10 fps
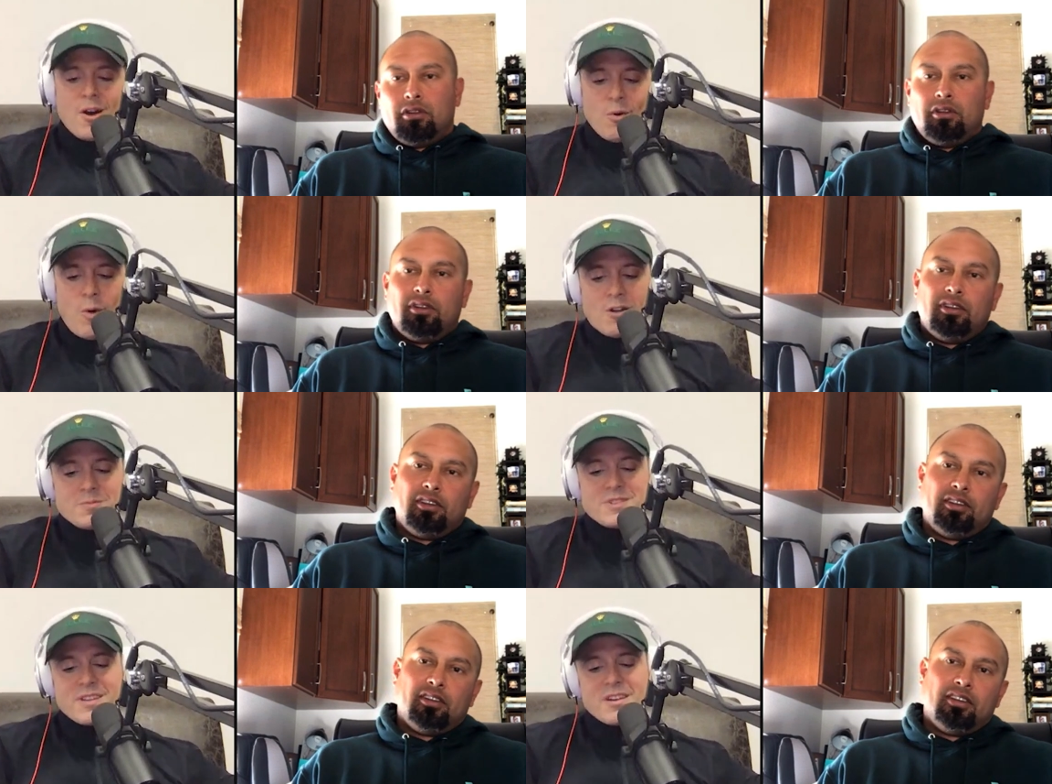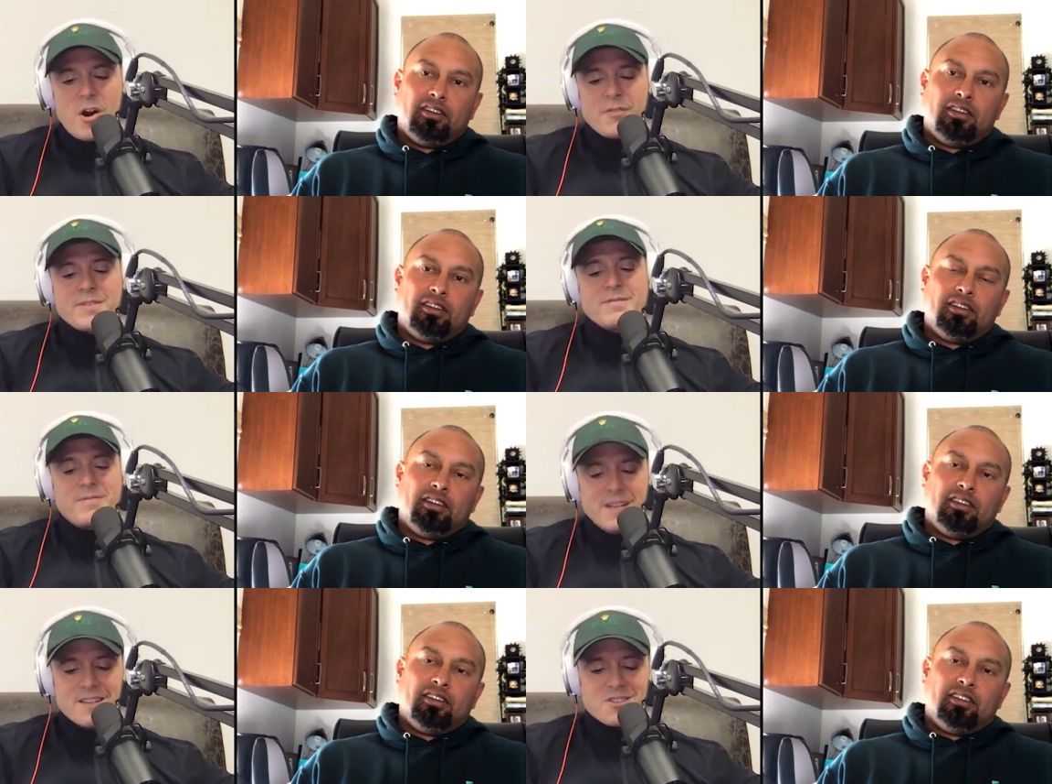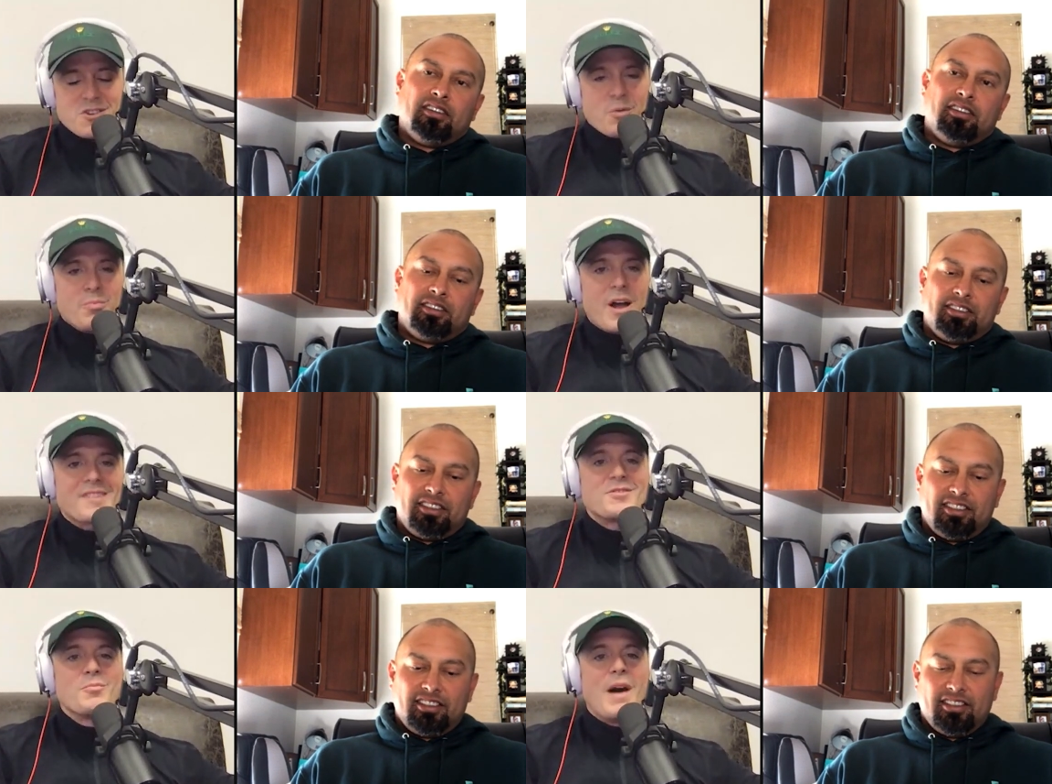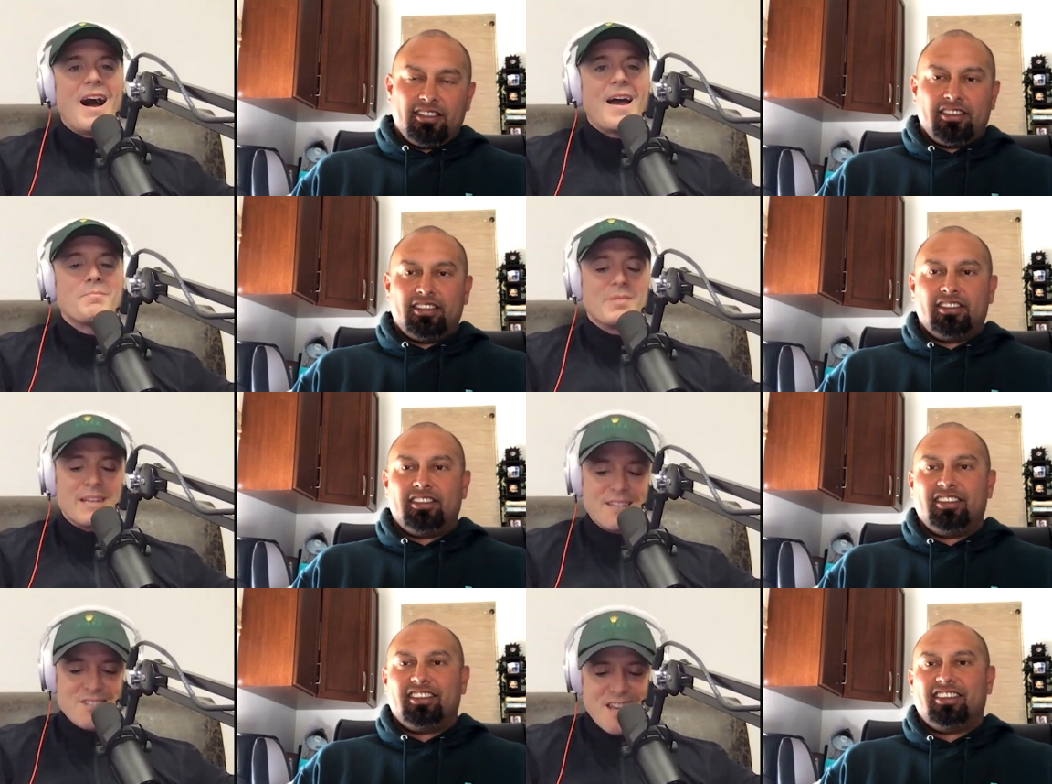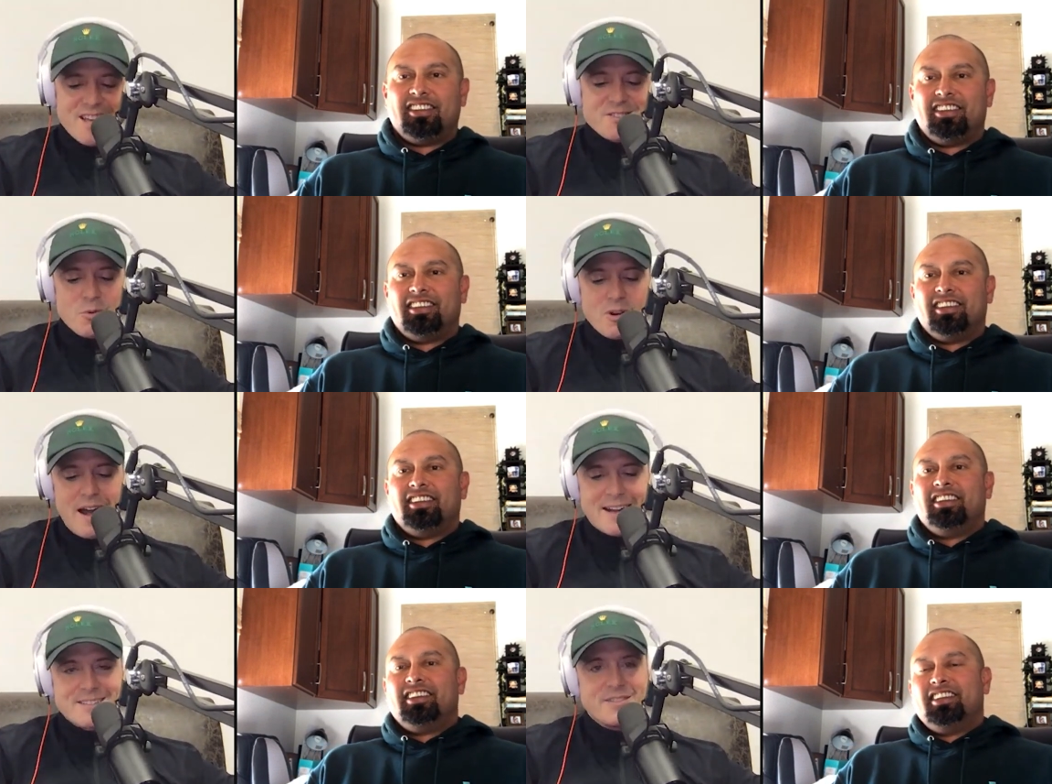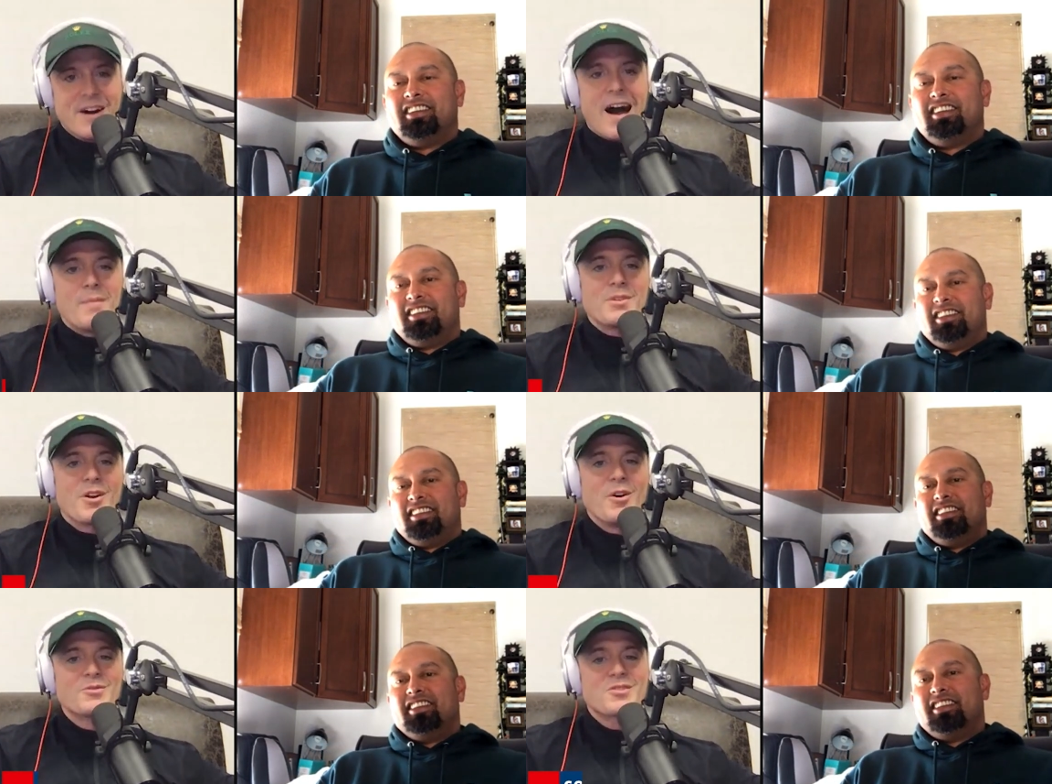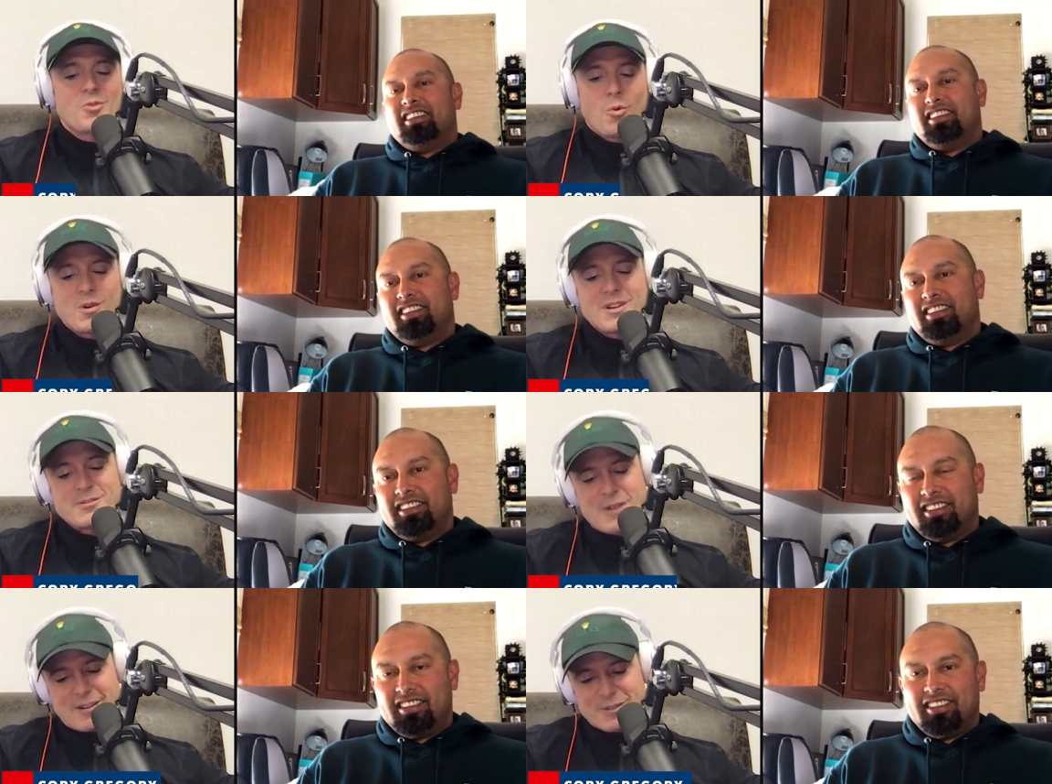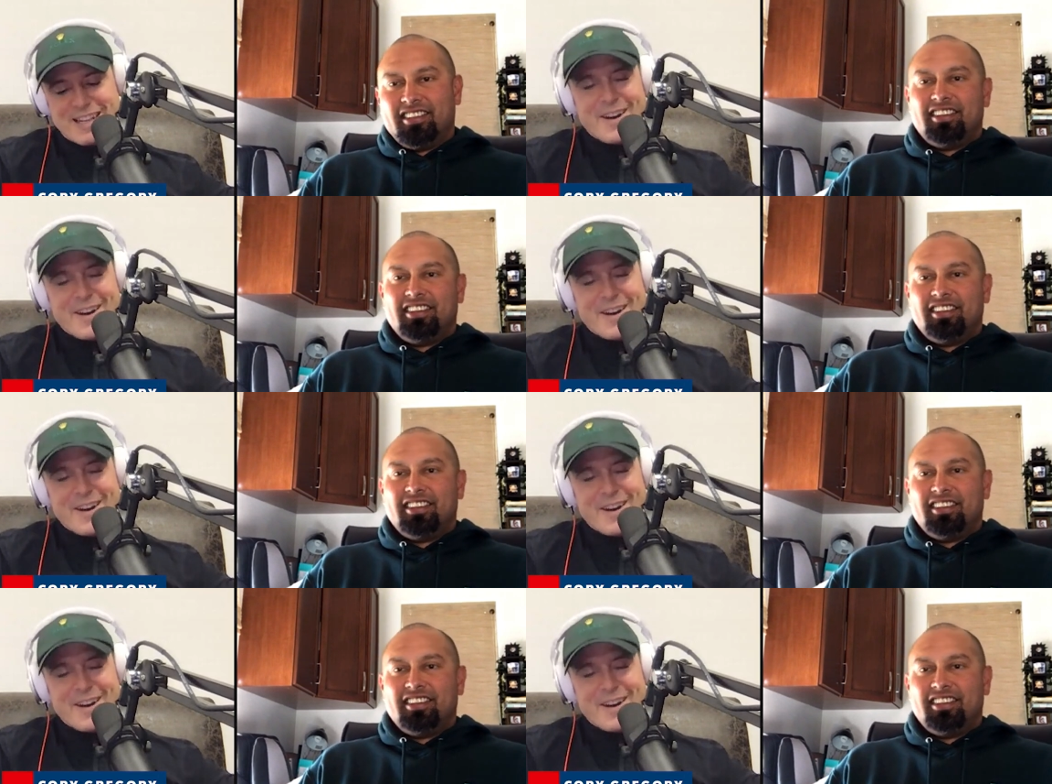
Speaker 1: Welcome to the Golf and Fitness Show, brought to you by P G A Tour Active. I'm your host, Corey Gregory.